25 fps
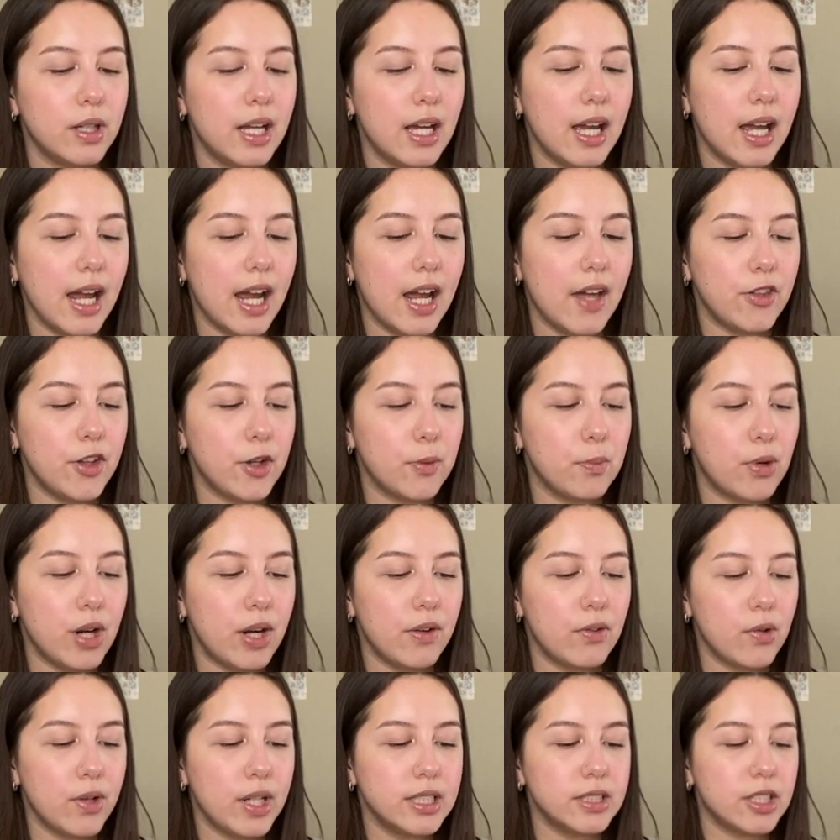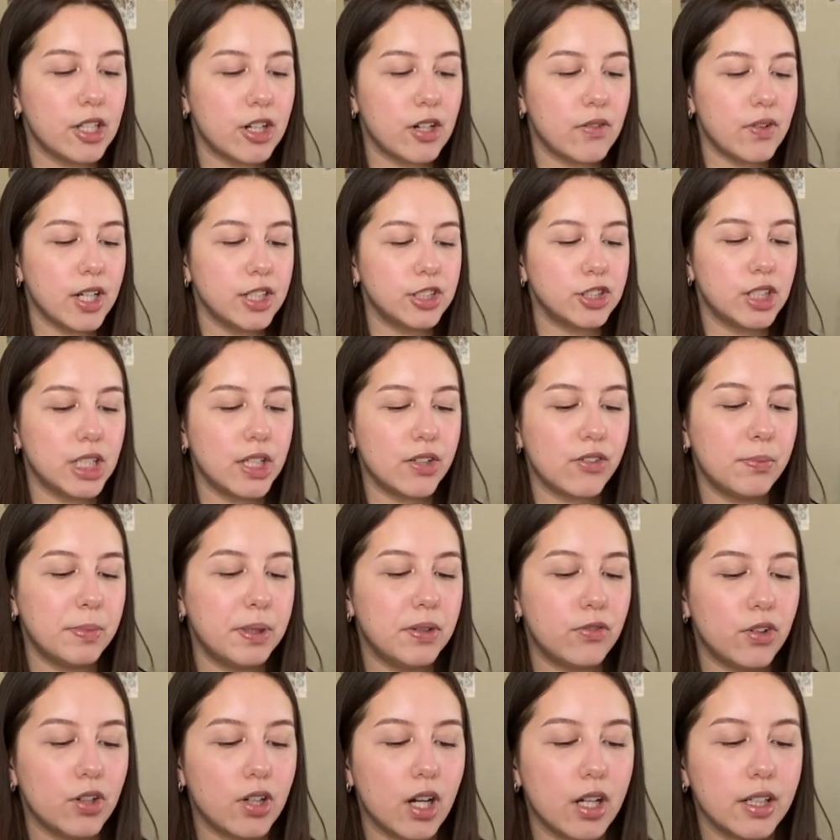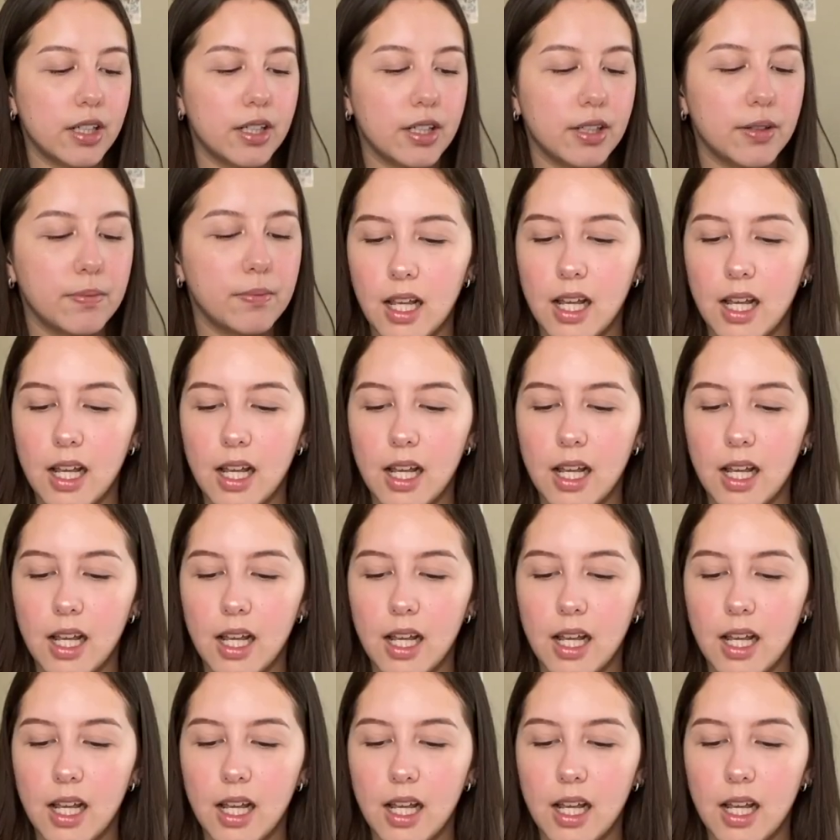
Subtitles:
and their bravery and sacrifice should never be forgotten.